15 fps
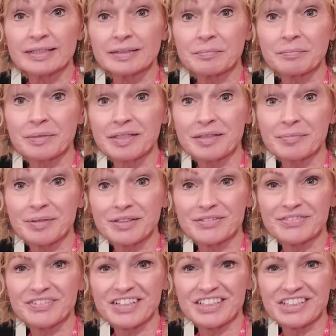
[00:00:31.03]
some peanut butter
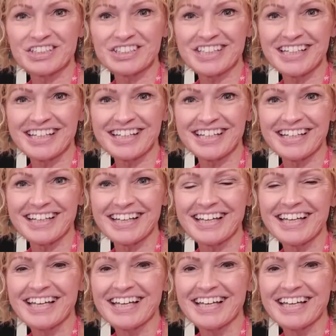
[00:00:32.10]
fudge today.